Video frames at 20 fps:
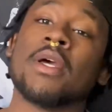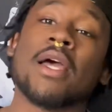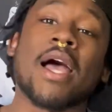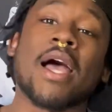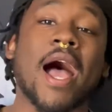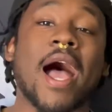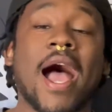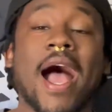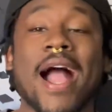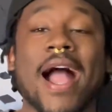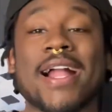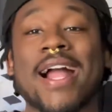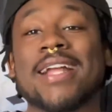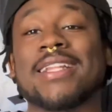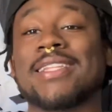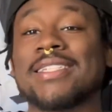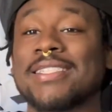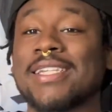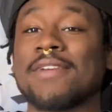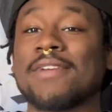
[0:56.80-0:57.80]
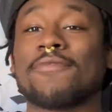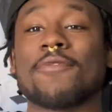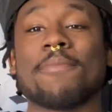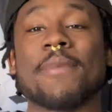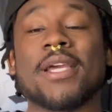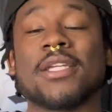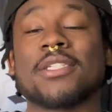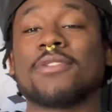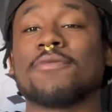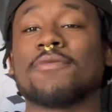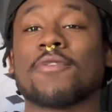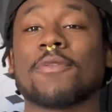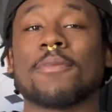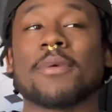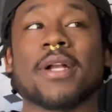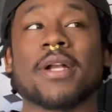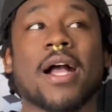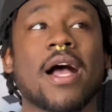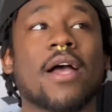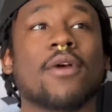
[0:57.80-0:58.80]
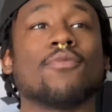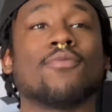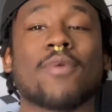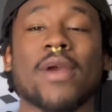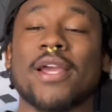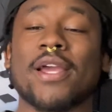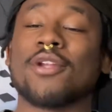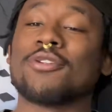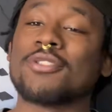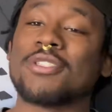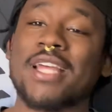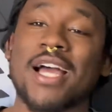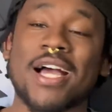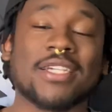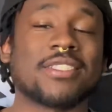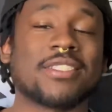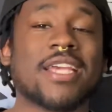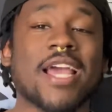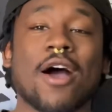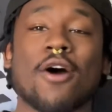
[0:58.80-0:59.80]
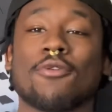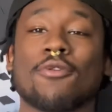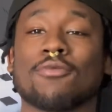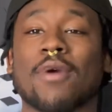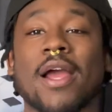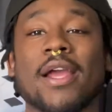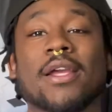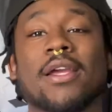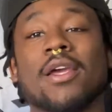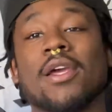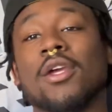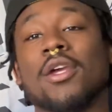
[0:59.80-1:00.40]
I got this information from a guy, raiders.scout, right?